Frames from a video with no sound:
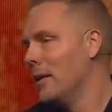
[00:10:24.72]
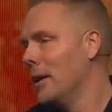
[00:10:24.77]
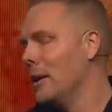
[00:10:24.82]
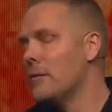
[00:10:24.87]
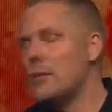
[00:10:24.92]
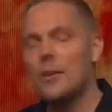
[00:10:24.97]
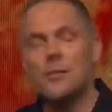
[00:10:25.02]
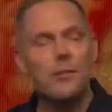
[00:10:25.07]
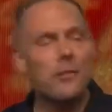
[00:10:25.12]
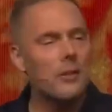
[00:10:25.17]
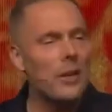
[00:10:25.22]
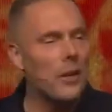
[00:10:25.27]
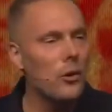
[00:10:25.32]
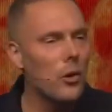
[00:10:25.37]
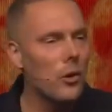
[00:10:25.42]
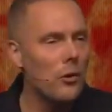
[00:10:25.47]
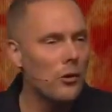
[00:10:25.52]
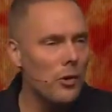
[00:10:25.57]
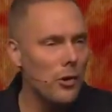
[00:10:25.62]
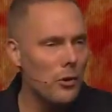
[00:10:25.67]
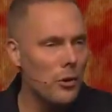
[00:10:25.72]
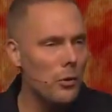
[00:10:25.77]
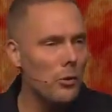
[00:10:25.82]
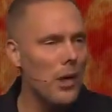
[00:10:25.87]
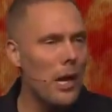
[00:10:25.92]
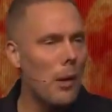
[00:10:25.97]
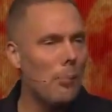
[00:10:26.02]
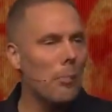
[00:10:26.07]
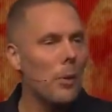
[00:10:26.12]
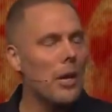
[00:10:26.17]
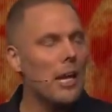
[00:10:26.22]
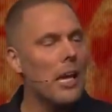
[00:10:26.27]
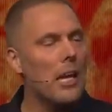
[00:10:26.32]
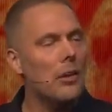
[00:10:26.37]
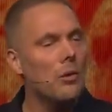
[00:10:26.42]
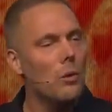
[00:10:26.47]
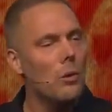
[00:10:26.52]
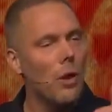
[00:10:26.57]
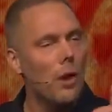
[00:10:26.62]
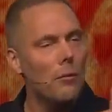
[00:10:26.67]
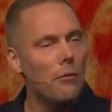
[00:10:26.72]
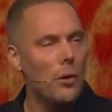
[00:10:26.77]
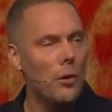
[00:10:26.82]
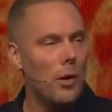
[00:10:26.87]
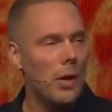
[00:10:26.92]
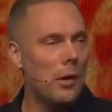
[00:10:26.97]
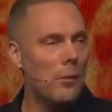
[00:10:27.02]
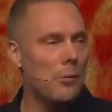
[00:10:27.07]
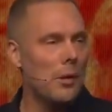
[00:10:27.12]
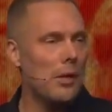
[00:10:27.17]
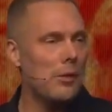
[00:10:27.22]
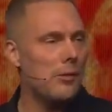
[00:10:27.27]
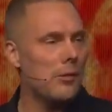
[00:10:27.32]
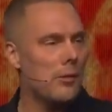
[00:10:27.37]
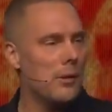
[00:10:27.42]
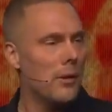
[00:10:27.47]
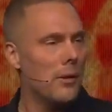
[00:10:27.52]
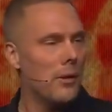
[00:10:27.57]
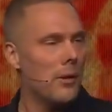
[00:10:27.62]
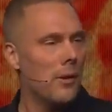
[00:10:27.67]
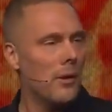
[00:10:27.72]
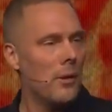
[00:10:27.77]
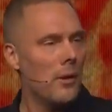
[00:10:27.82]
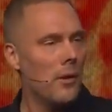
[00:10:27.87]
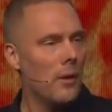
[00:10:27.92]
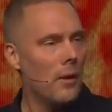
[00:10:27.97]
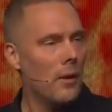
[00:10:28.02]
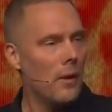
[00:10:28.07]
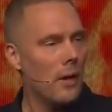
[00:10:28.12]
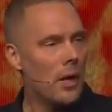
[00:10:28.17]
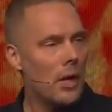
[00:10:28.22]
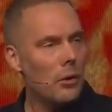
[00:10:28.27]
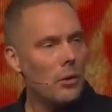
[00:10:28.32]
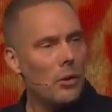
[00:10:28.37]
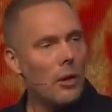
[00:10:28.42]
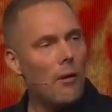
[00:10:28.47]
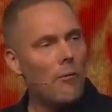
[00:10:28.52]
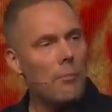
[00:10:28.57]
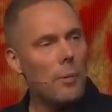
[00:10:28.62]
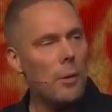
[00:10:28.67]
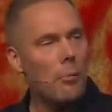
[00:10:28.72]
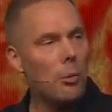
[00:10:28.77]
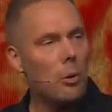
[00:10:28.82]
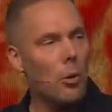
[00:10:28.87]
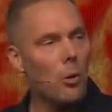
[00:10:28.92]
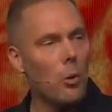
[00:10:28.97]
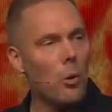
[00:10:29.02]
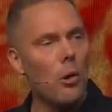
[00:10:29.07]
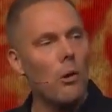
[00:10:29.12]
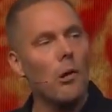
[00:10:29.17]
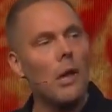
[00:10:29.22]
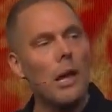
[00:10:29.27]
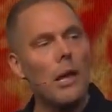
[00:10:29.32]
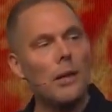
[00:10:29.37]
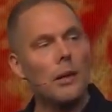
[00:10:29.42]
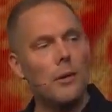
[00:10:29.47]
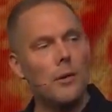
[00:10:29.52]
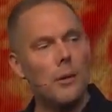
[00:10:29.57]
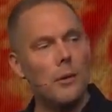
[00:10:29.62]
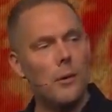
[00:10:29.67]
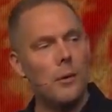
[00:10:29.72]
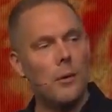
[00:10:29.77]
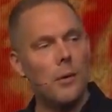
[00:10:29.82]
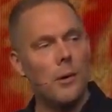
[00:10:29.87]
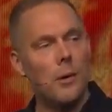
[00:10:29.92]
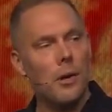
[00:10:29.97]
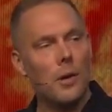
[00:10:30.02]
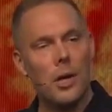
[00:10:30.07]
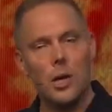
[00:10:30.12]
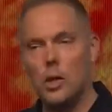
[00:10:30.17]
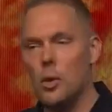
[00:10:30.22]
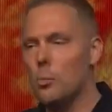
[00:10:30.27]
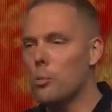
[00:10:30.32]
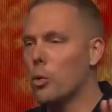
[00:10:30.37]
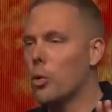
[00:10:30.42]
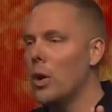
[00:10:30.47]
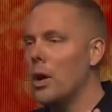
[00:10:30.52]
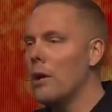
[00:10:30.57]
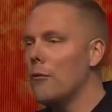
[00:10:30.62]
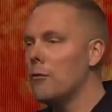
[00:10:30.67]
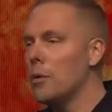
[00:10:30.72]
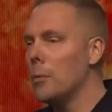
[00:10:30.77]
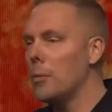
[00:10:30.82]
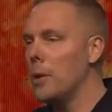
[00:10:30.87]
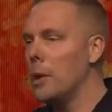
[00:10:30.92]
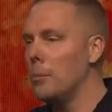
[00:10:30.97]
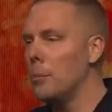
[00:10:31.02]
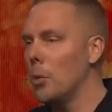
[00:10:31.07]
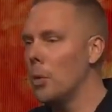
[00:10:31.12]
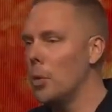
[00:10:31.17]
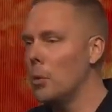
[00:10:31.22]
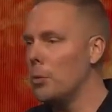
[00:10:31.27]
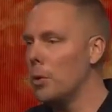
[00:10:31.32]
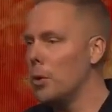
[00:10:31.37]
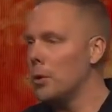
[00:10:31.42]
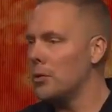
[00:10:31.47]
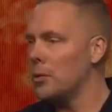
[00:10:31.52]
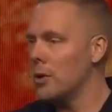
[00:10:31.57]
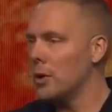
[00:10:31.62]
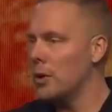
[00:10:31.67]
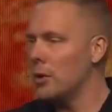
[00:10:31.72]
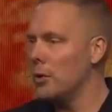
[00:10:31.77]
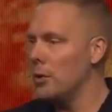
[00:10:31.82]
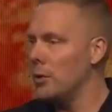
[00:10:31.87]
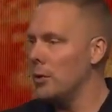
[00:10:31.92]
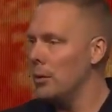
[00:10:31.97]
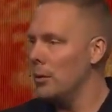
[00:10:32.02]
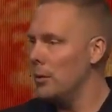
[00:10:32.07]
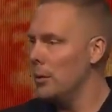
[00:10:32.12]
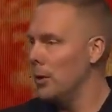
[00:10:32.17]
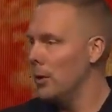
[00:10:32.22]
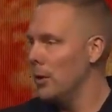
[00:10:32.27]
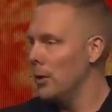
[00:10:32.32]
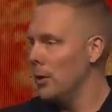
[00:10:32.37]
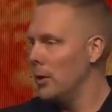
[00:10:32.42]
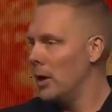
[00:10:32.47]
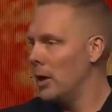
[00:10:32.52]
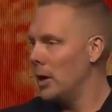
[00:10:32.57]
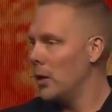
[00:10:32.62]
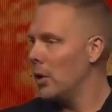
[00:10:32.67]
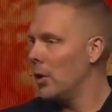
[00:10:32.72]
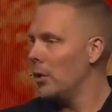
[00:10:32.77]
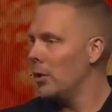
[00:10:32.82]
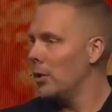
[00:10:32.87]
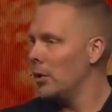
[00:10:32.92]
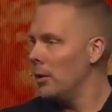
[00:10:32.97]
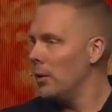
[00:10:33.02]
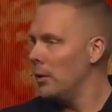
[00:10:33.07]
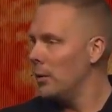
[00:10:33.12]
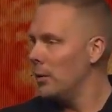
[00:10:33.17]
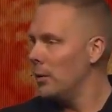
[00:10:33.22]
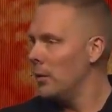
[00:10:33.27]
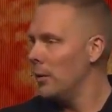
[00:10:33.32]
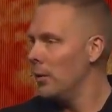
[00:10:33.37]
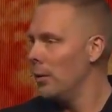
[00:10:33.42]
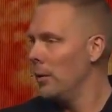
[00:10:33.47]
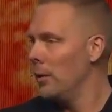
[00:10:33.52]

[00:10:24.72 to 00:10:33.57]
Even sinners do that. But can you love your enemies? Can you love people who aren't like you? Can you pray for people who persecute you and hurt you